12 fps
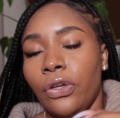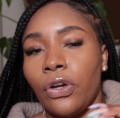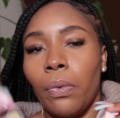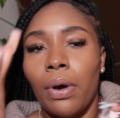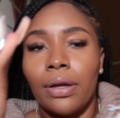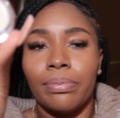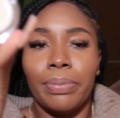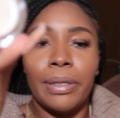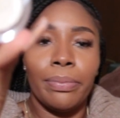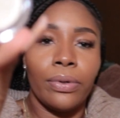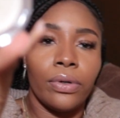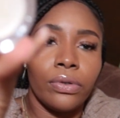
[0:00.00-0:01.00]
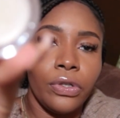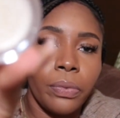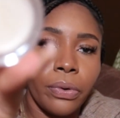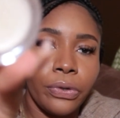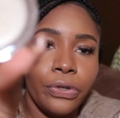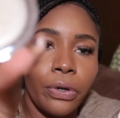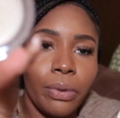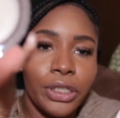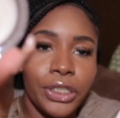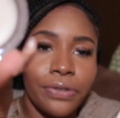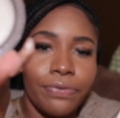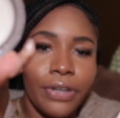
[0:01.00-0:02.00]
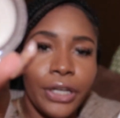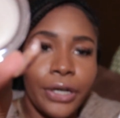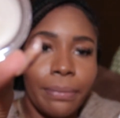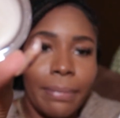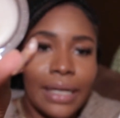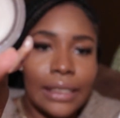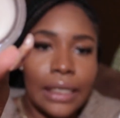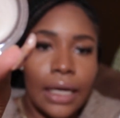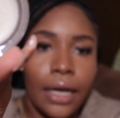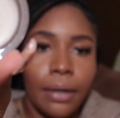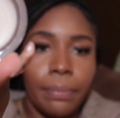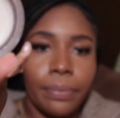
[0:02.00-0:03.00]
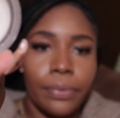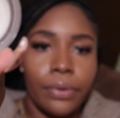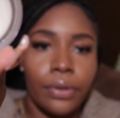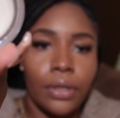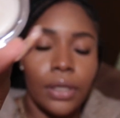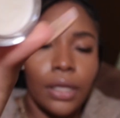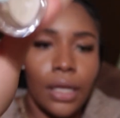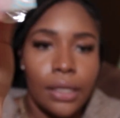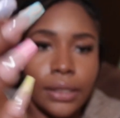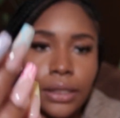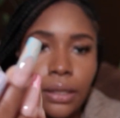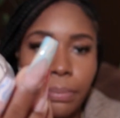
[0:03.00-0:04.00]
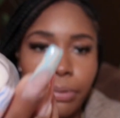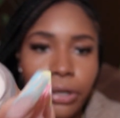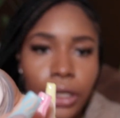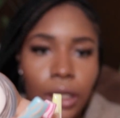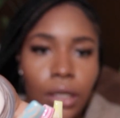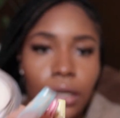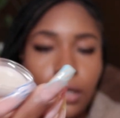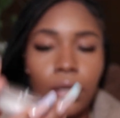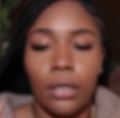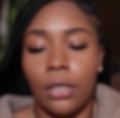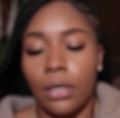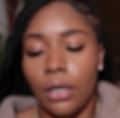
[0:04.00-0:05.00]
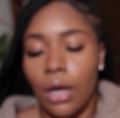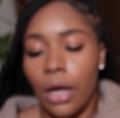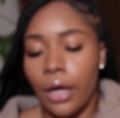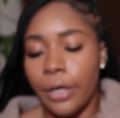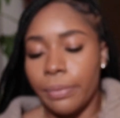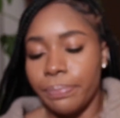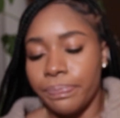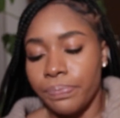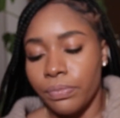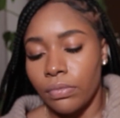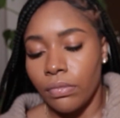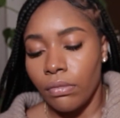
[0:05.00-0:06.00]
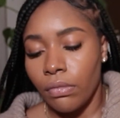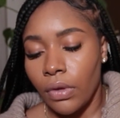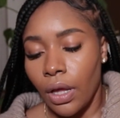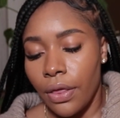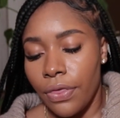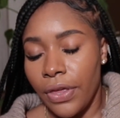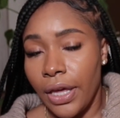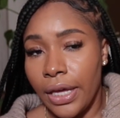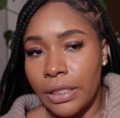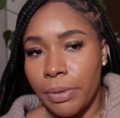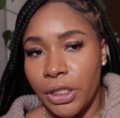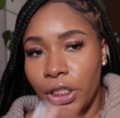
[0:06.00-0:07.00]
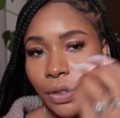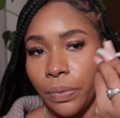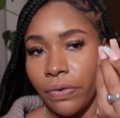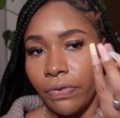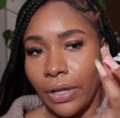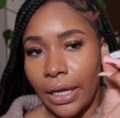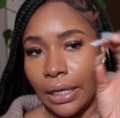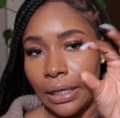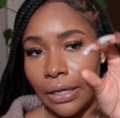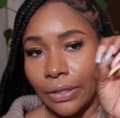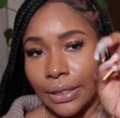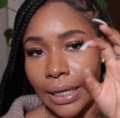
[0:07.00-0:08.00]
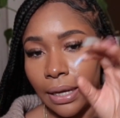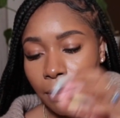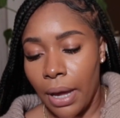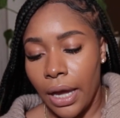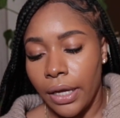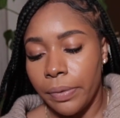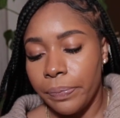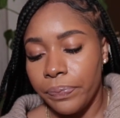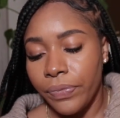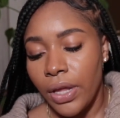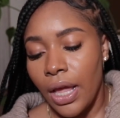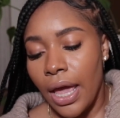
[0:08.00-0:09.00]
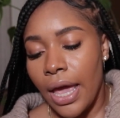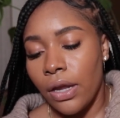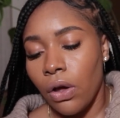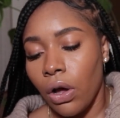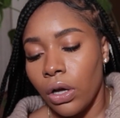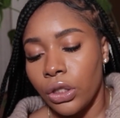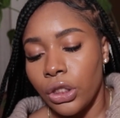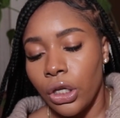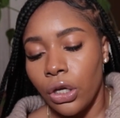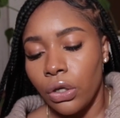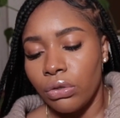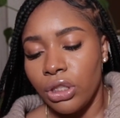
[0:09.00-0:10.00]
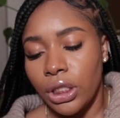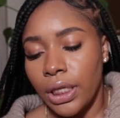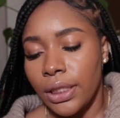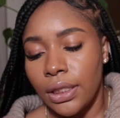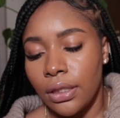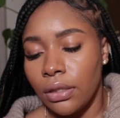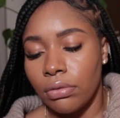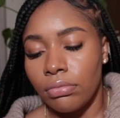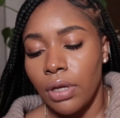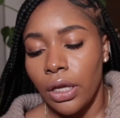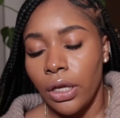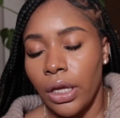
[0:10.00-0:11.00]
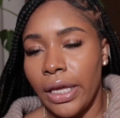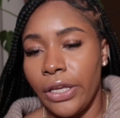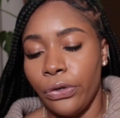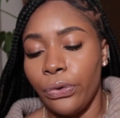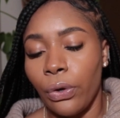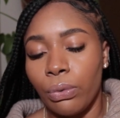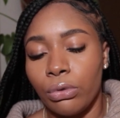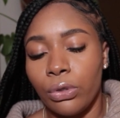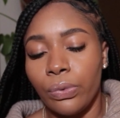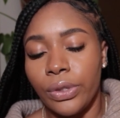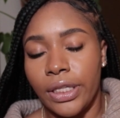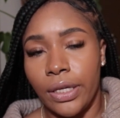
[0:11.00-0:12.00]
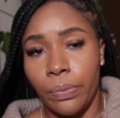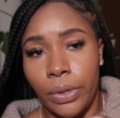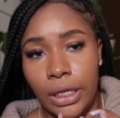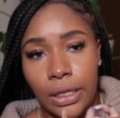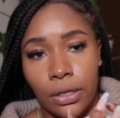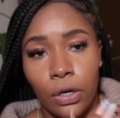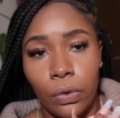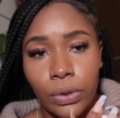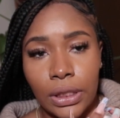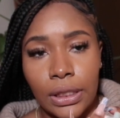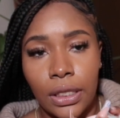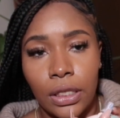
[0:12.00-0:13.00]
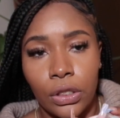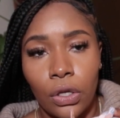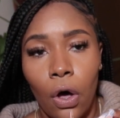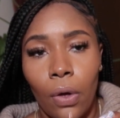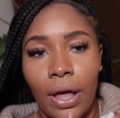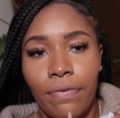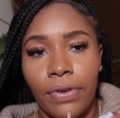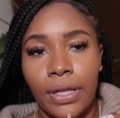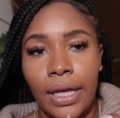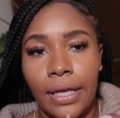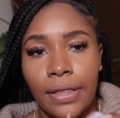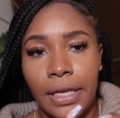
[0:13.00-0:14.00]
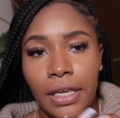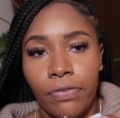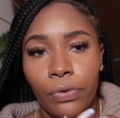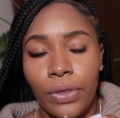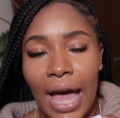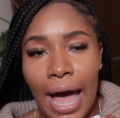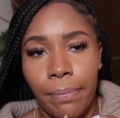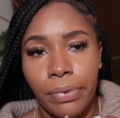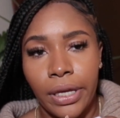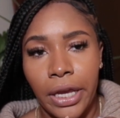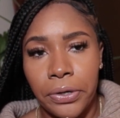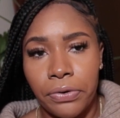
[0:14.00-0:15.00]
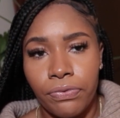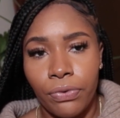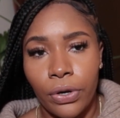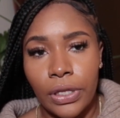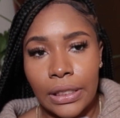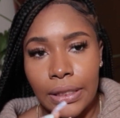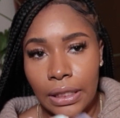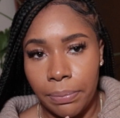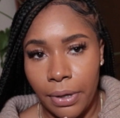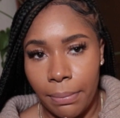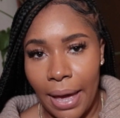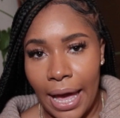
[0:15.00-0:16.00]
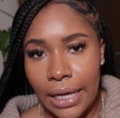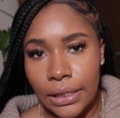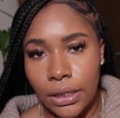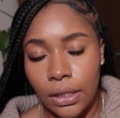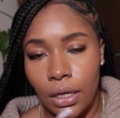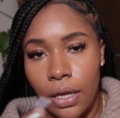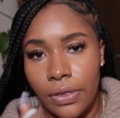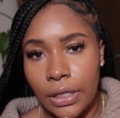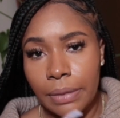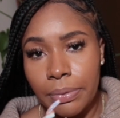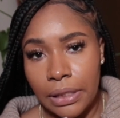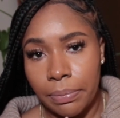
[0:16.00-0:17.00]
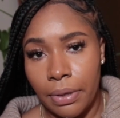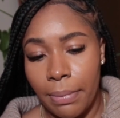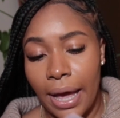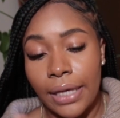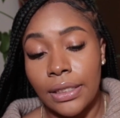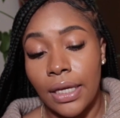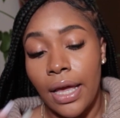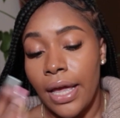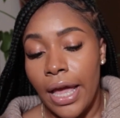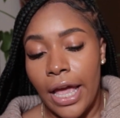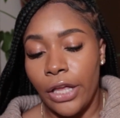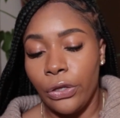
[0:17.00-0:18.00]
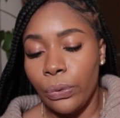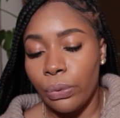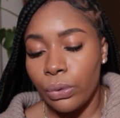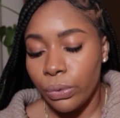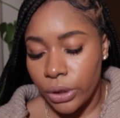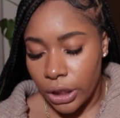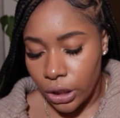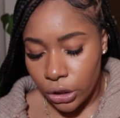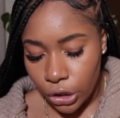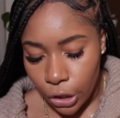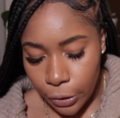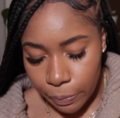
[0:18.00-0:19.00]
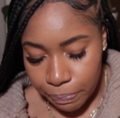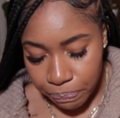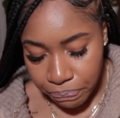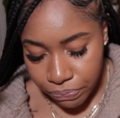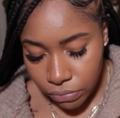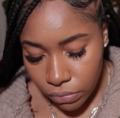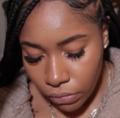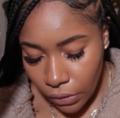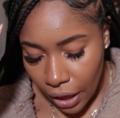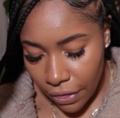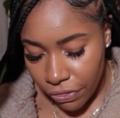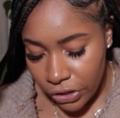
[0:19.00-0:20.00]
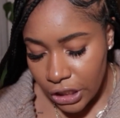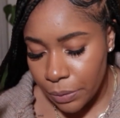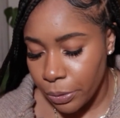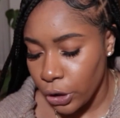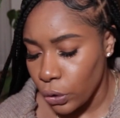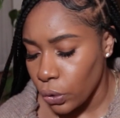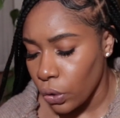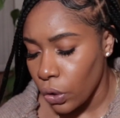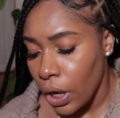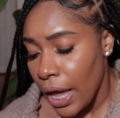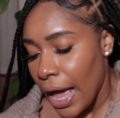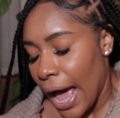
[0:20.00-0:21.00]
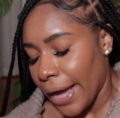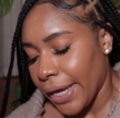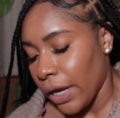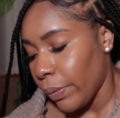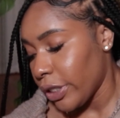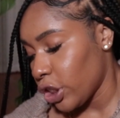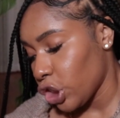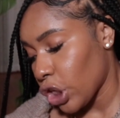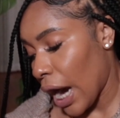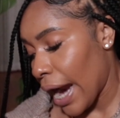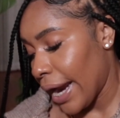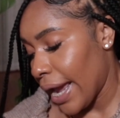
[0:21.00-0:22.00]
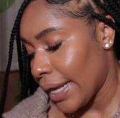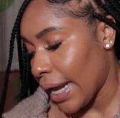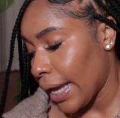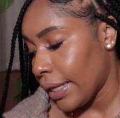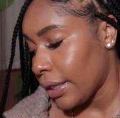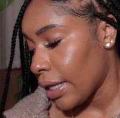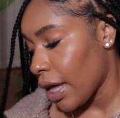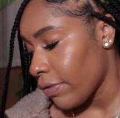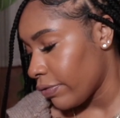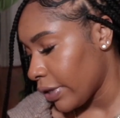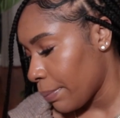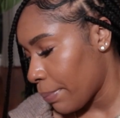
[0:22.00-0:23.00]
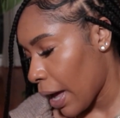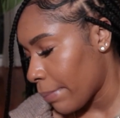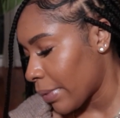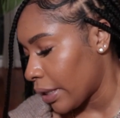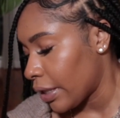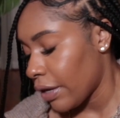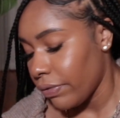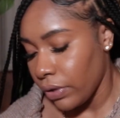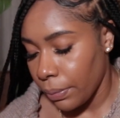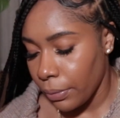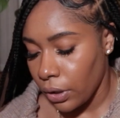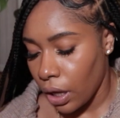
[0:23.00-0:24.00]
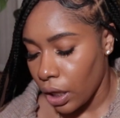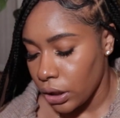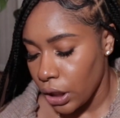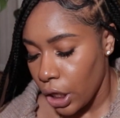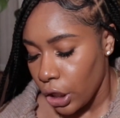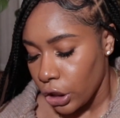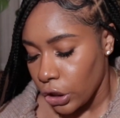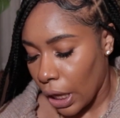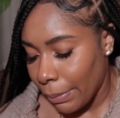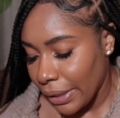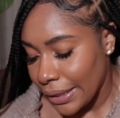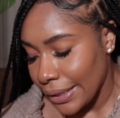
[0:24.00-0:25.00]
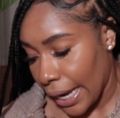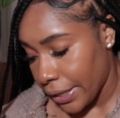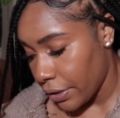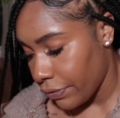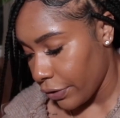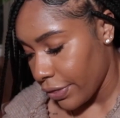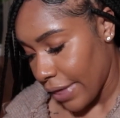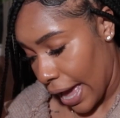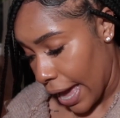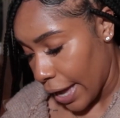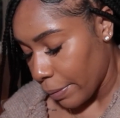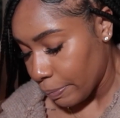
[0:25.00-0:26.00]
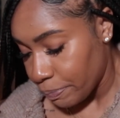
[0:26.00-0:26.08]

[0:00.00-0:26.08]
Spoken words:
you don't want your finger messing up this pretty thing, especially with like nails like mine. And also just you don't lose it when it goes into this hole. I feel like they give you the applicator for the sleeping mask, the lip sleeping mask, and you lose it. So this is pretty cool. I can't wait to try it. And I love lip balm, I love lip gloss, so I'm excited for that.